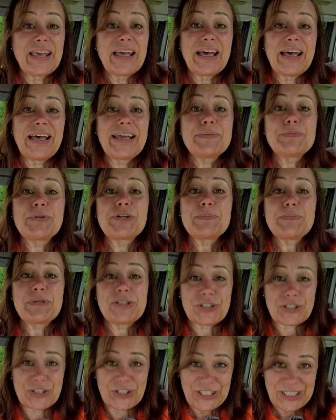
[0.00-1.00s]
I am on a
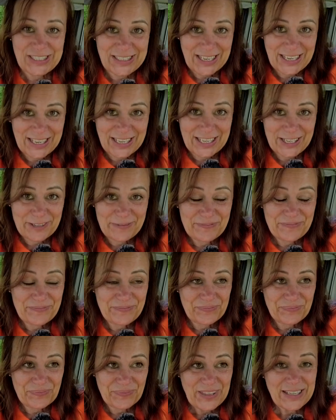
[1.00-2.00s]
mission today,
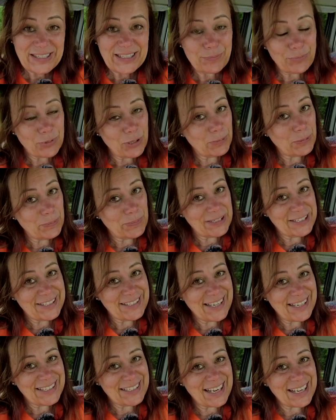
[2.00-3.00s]
as I probably
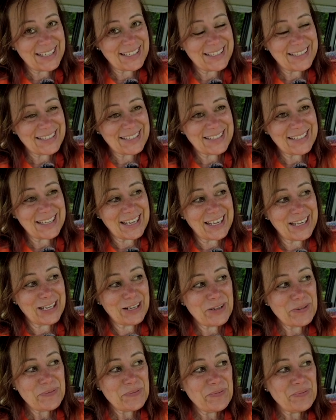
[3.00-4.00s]
said
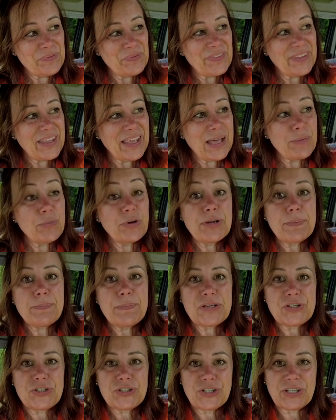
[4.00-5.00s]
yesterday, I'm on a
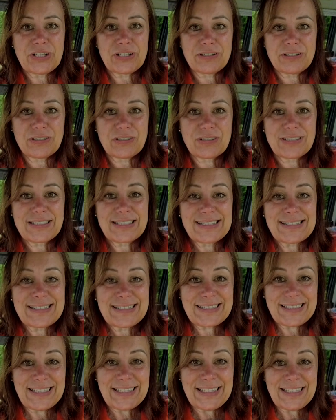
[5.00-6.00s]
mission to
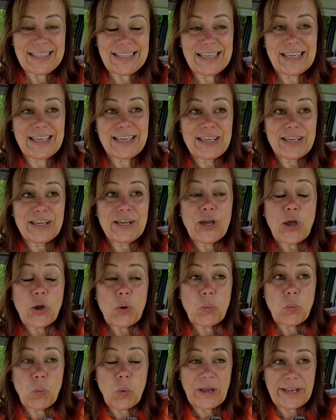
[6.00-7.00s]
see
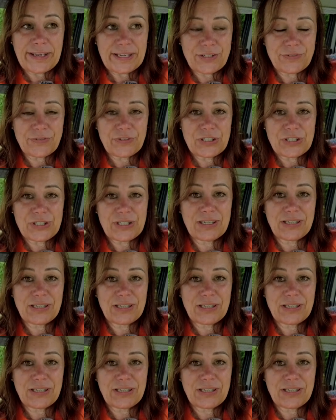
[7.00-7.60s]
Whiteford